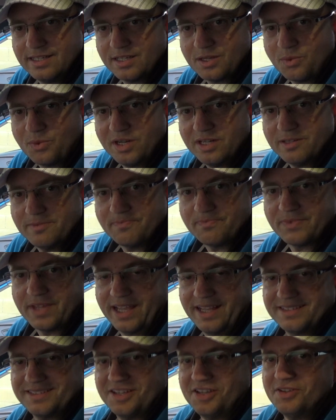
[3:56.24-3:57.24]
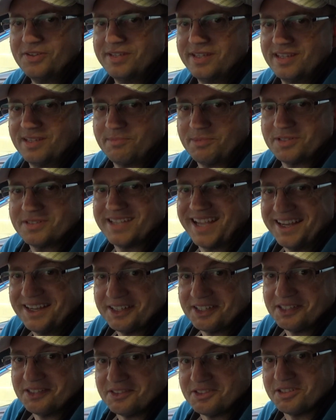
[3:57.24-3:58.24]
Well, it's hardly the most
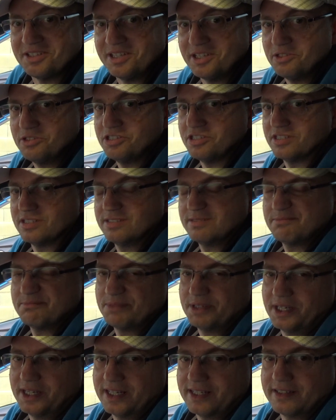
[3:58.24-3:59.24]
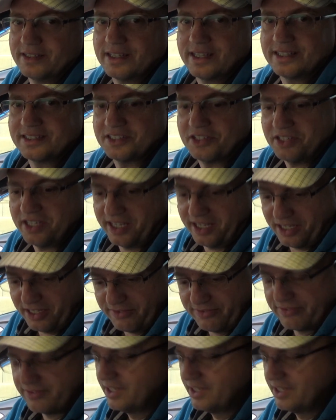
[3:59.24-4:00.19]
elegant solution, but it's good enough.